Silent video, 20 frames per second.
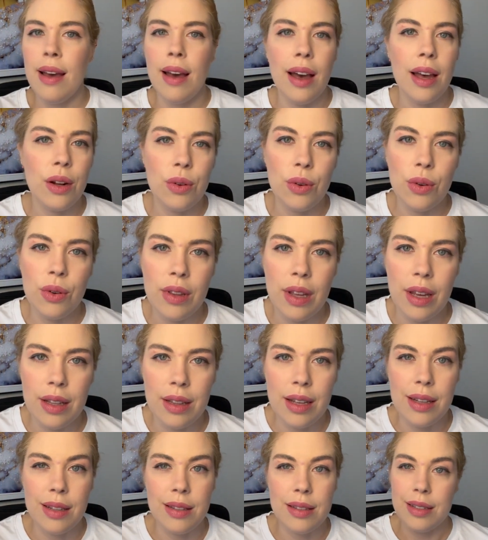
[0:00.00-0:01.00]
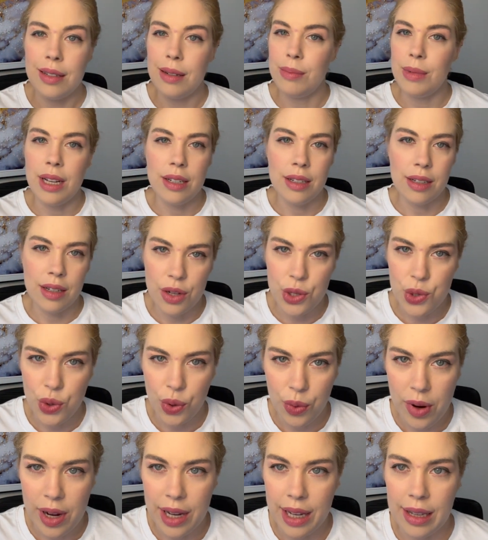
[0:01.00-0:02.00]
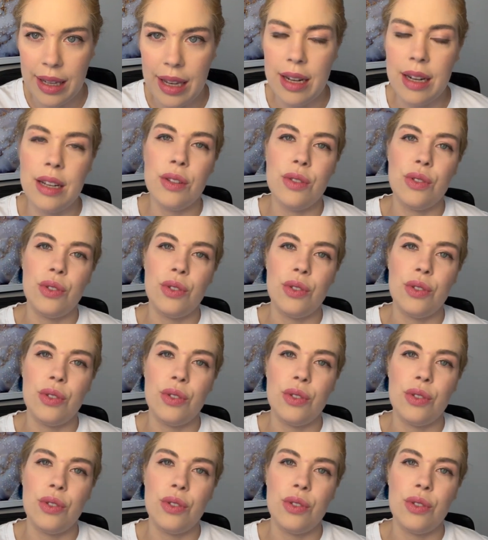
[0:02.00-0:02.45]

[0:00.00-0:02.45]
I don't own that lens and I'm not in a country where I can get it.